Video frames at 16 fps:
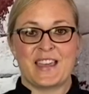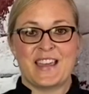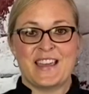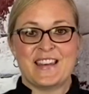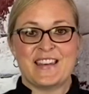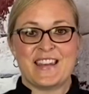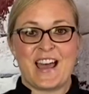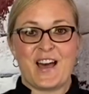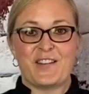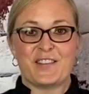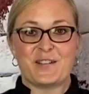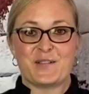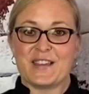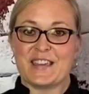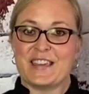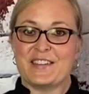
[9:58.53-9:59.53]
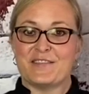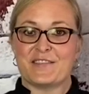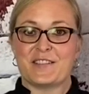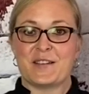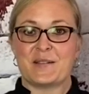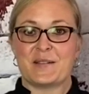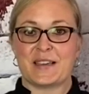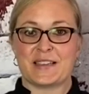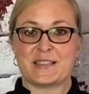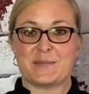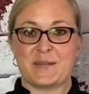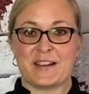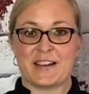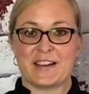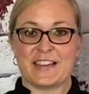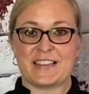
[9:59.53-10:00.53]
now that we've
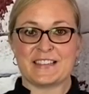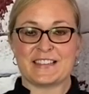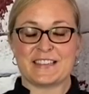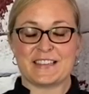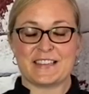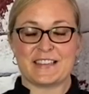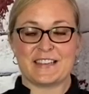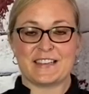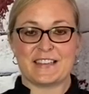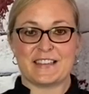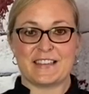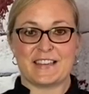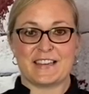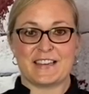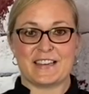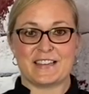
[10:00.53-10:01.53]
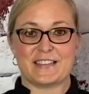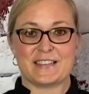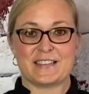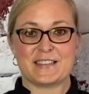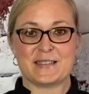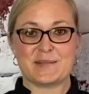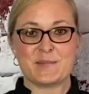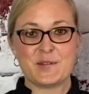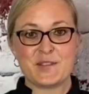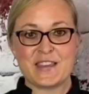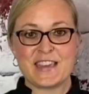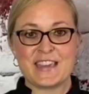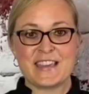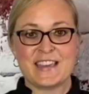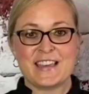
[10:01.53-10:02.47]
experienced the smoothie,